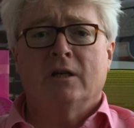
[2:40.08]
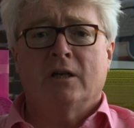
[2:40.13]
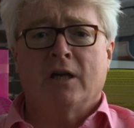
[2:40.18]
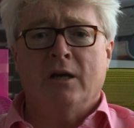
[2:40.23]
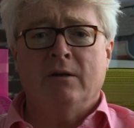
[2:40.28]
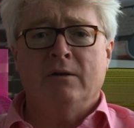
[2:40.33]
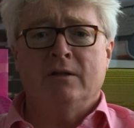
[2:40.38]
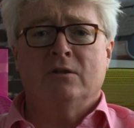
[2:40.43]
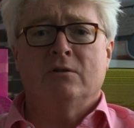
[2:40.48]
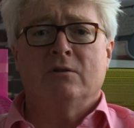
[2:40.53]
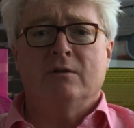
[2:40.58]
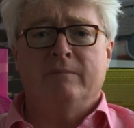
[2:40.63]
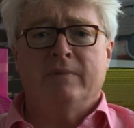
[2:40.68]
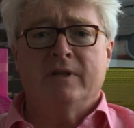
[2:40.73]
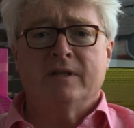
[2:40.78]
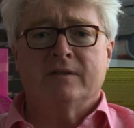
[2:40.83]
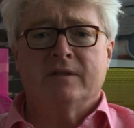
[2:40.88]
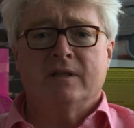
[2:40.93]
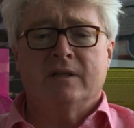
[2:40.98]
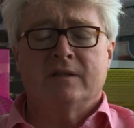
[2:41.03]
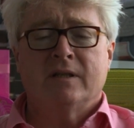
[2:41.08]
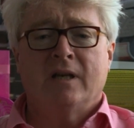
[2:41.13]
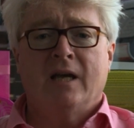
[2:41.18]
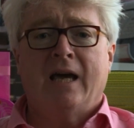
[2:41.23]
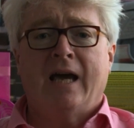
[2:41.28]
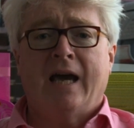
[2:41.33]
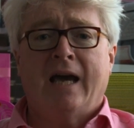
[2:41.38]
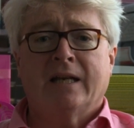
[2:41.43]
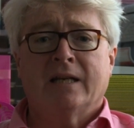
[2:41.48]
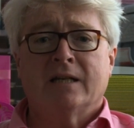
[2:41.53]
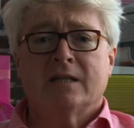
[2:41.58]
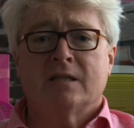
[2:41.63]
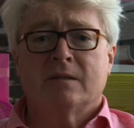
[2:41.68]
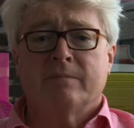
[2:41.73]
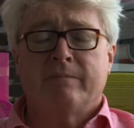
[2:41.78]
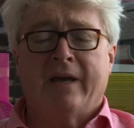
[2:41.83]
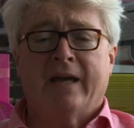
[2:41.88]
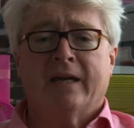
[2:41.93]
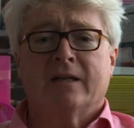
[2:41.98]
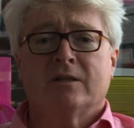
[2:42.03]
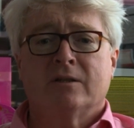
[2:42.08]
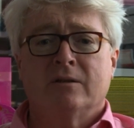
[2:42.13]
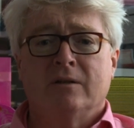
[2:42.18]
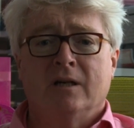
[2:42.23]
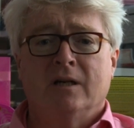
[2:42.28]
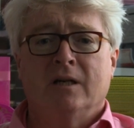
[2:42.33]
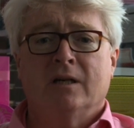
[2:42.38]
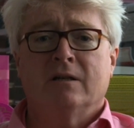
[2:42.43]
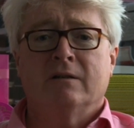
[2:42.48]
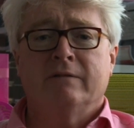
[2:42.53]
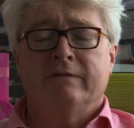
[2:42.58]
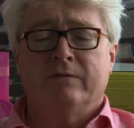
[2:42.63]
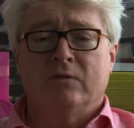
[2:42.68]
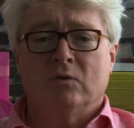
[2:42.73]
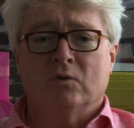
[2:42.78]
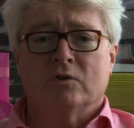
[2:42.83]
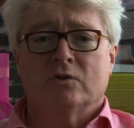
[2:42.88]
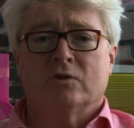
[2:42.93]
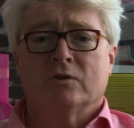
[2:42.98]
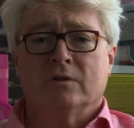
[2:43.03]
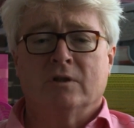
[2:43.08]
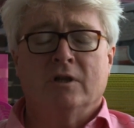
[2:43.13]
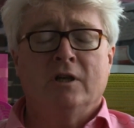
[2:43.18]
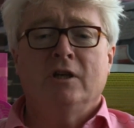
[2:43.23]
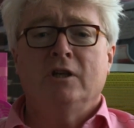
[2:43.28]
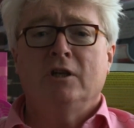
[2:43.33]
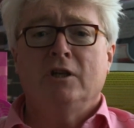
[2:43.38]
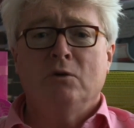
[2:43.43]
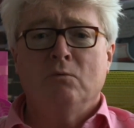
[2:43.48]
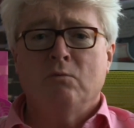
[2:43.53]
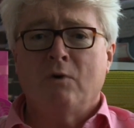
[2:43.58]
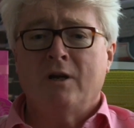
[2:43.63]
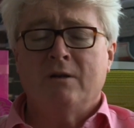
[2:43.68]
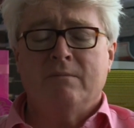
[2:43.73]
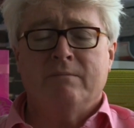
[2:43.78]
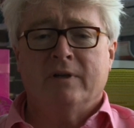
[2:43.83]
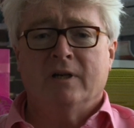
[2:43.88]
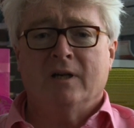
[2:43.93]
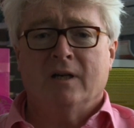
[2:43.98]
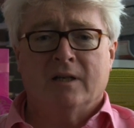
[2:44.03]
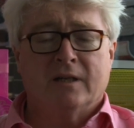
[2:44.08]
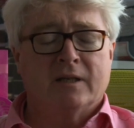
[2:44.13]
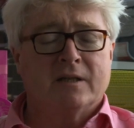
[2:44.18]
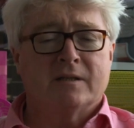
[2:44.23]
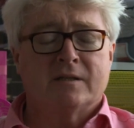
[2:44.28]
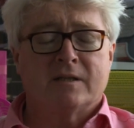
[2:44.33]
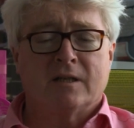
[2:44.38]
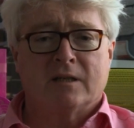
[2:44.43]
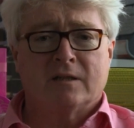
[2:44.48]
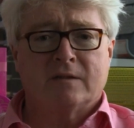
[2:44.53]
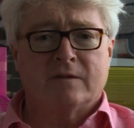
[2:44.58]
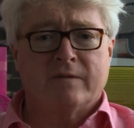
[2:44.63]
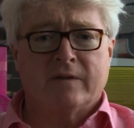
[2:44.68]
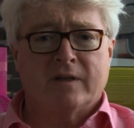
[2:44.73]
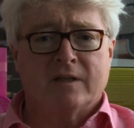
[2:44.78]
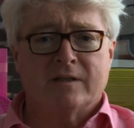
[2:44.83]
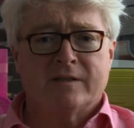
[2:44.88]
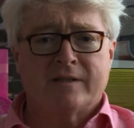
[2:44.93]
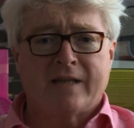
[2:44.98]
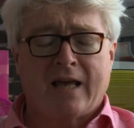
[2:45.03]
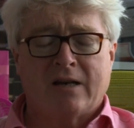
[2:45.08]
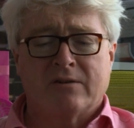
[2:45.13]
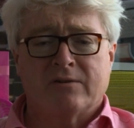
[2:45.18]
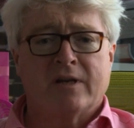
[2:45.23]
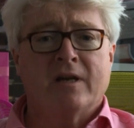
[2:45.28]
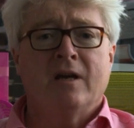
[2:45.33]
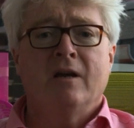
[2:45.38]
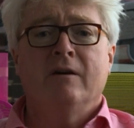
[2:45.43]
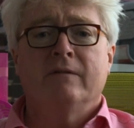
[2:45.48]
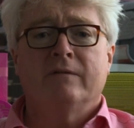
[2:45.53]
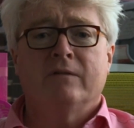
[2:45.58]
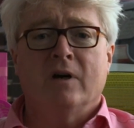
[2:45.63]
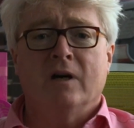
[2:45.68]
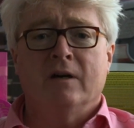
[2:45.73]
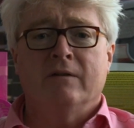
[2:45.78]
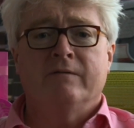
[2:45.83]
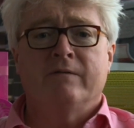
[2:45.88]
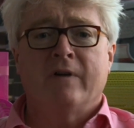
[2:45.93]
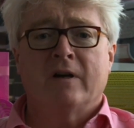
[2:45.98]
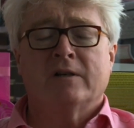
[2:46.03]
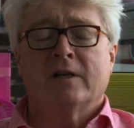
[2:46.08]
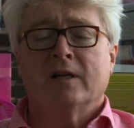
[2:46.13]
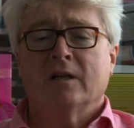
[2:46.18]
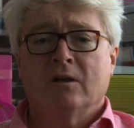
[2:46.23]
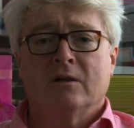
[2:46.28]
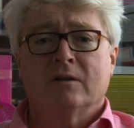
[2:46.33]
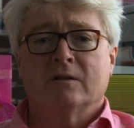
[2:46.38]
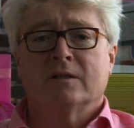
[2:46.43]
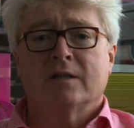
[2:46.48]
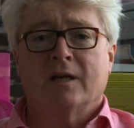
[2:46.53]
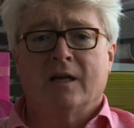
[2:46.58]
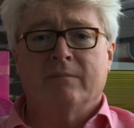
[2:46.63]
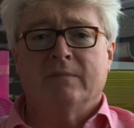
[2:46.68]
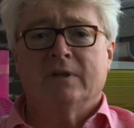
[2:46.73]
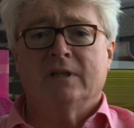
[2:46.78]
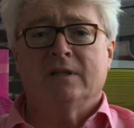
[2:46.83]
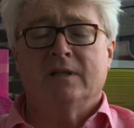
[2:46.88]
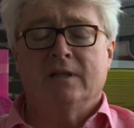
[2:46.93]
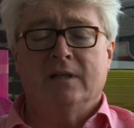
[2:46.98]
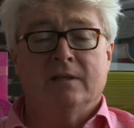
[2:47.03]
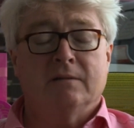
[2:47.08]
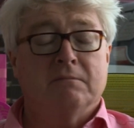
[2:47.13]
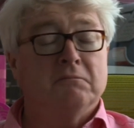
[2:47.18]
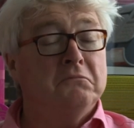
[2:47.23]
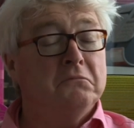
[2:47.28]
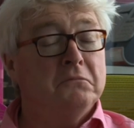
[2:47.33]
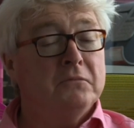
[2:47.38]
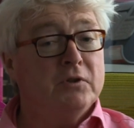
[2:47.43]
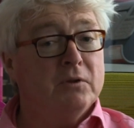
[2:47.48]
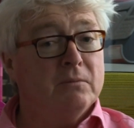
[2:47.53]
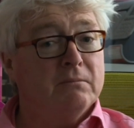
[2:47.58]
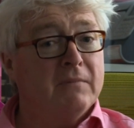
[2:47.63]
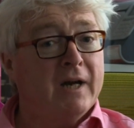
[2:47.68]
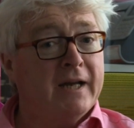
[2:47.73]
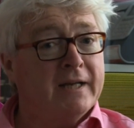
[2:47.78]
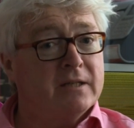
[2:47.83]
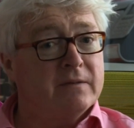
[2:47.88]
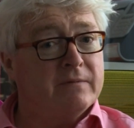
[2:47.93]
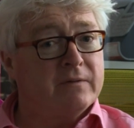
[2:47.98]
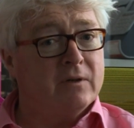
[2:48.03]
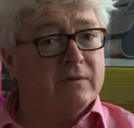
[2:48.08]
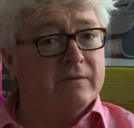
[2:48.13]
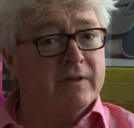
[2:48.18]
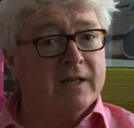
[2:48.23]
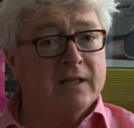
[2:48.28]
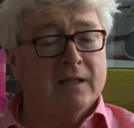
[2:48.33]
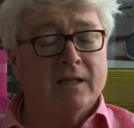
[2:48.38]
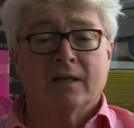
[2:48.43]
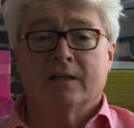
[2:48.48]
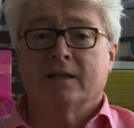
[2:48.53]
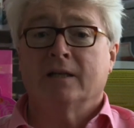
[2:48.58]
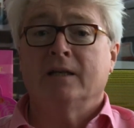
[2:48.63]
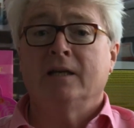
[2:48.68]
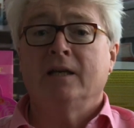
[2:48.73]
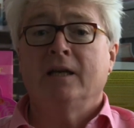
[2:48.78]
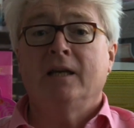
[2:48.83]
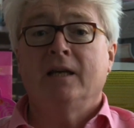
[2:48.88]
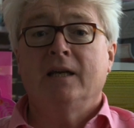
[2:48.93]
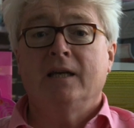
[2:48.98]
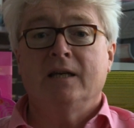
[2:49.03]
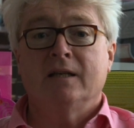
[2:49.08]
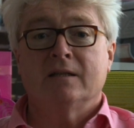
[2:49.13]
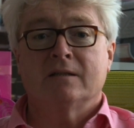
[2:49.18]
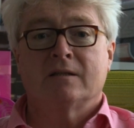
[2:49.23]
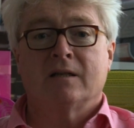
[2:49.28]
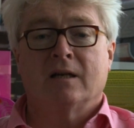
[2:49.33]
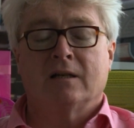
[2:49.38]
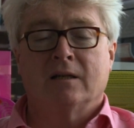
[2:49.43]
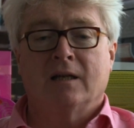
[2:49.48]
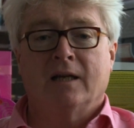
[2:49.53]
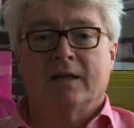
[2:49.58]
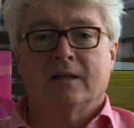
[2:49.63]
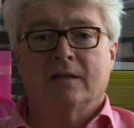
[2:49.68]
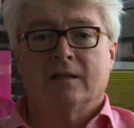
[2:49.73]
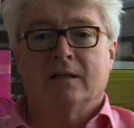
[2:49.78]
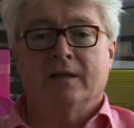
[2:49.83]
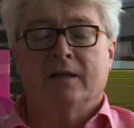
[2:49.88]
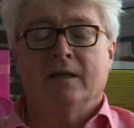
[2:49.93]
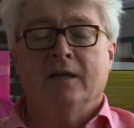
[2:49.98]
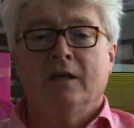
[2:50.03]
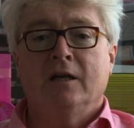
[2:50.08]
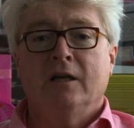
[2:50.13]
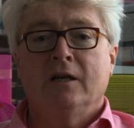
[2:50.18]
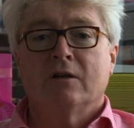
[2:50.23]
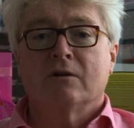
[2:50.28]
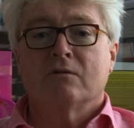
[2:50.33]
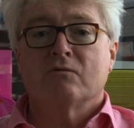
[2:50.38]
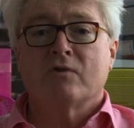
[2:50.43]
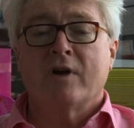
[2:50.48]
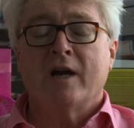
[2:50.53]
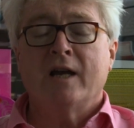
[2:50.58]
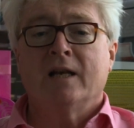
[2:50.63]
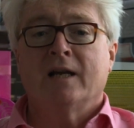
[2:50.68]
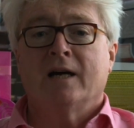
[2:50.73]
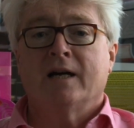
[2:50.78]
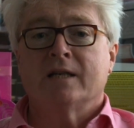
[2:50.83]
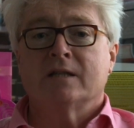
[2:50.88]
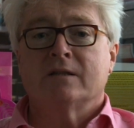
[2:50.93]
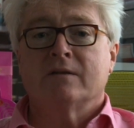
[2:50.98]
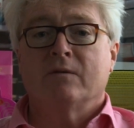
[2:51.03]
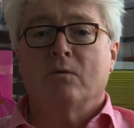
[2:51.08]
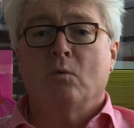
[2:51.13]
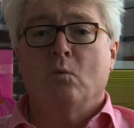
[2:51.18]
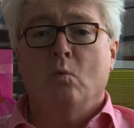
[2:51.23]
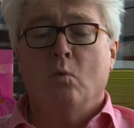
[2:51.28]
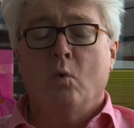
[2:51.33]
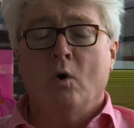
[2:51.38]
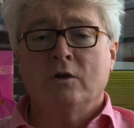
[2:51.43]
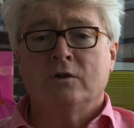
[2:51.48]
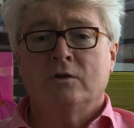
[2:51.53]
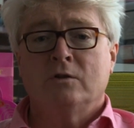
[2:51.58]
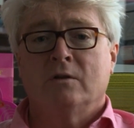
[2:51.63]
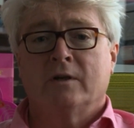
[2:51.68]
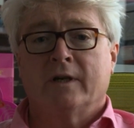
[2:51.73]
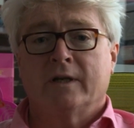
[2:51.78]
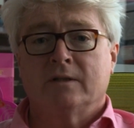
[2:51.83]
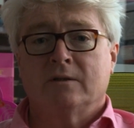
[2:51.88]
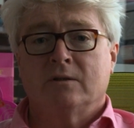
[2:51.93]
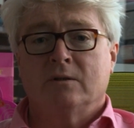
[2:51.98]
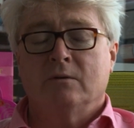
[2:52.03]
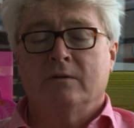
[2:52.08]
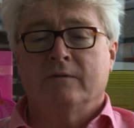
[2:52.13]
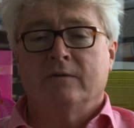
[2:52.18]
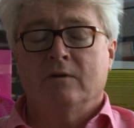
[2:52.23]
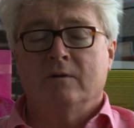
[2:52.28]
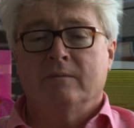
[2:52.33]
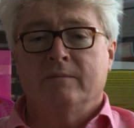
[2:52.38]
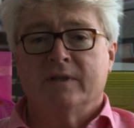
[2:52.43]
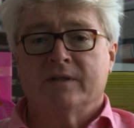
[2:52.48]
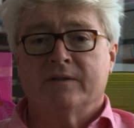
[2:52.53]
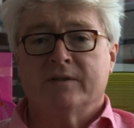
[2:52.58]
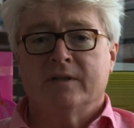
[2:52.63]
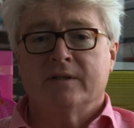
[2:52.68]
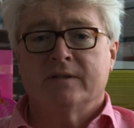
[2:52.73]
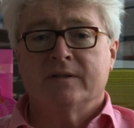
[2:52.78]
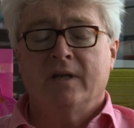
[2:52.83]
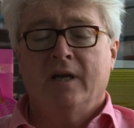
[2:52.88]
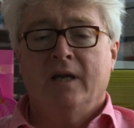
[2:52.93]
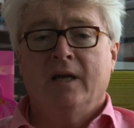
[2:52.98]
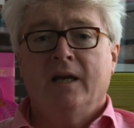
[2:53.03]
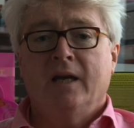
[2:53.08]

go into a business and expect to earn a fortune. You won't be earning a six figure salary for a very long time indeed. You might if you're very lucky, it's unlikely. Realize that what you're going to do with your business